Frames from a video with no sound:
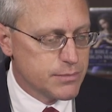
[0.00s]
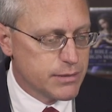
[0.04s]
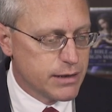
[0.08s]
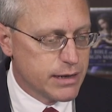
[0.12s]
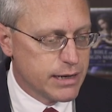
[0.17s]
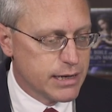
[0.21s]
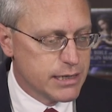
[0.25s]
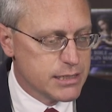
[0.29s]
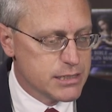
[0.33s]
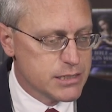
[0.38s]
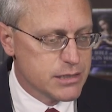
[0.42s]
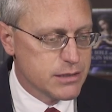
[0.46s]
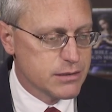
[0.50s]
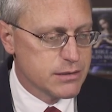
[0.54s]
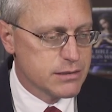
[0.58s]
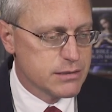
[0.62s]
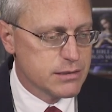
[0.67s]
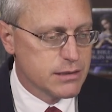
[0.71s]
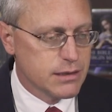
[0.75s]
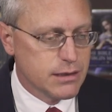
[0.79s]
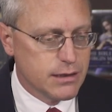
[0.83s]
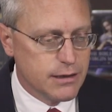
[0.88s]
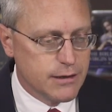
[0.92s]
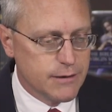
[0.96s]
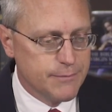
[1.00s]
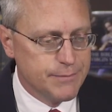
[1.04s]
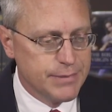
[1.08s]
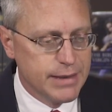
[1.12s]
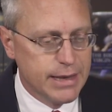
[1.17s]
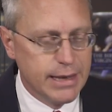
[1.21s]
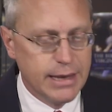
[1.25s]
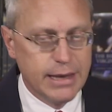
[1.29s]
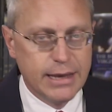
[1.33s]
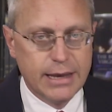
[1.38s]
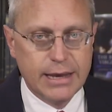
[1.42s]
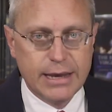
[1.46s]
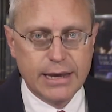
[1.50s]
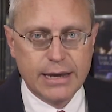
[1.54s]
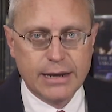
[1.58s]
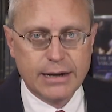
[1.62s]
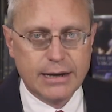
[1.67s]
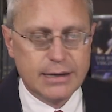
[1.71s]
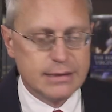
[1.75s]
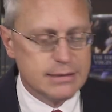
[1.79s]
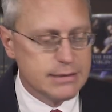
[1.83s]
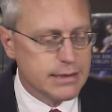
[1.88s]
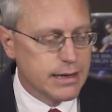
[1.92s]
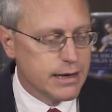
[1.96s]
blind shall see in
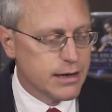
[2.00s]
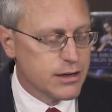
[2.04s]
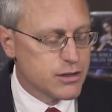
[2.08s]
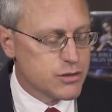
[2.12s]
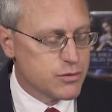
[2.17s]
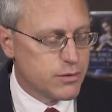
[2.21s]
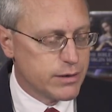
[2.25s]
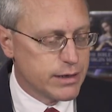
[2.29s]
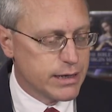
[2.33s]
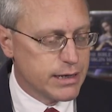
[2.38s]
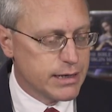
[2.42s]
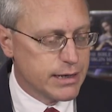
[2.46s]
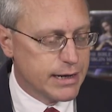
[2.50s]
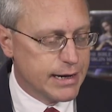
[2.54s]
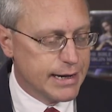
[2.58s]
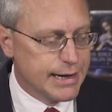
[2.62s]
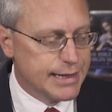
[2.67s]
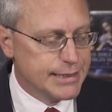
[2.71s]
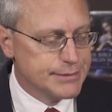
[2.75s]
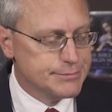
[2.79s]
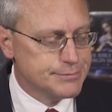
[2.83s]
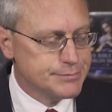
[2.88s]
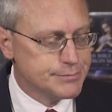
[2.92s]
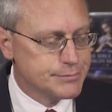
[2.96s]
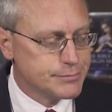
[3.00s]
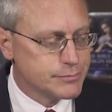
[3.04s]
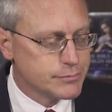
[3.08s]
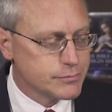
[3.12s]
Isaiah 29.